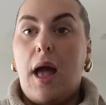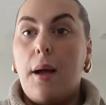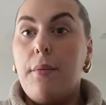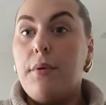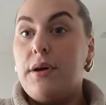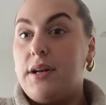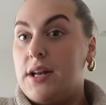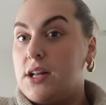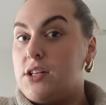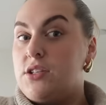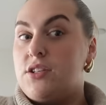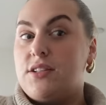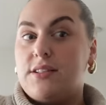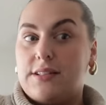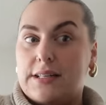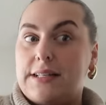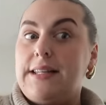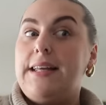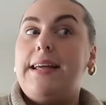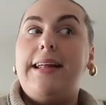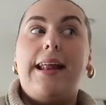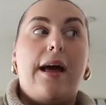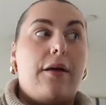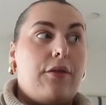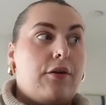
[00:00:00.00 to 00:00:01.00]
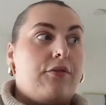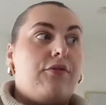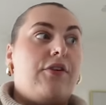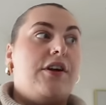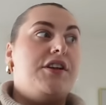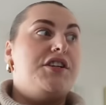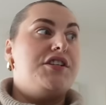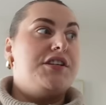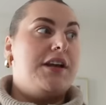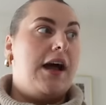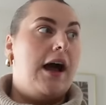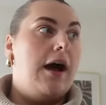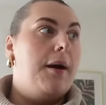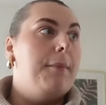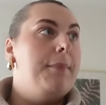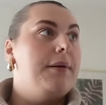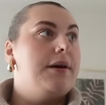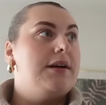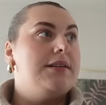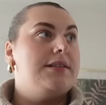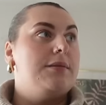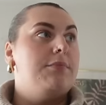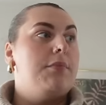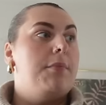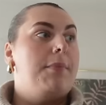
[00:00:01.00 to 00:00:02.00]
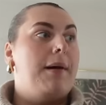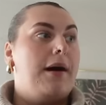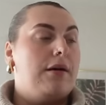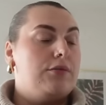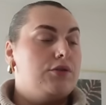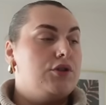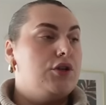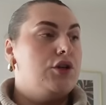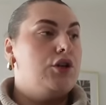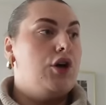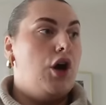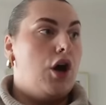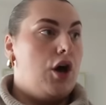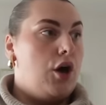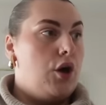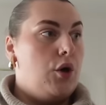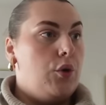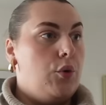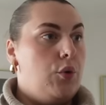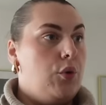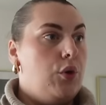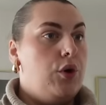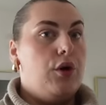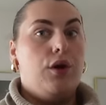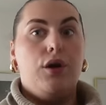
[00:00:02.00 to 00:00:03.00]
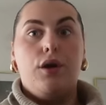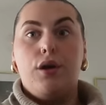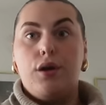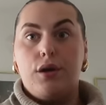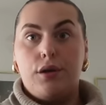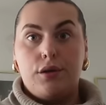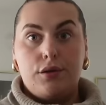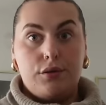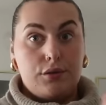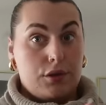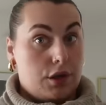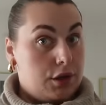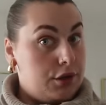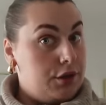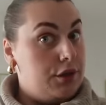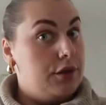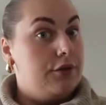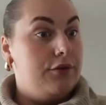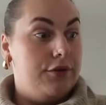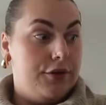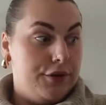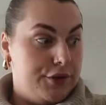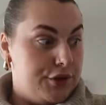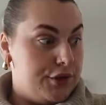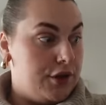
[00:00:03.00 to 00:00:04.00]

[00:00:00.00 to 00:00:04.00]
I'm going to clean out the fridge now because I'm about to go and do the fruit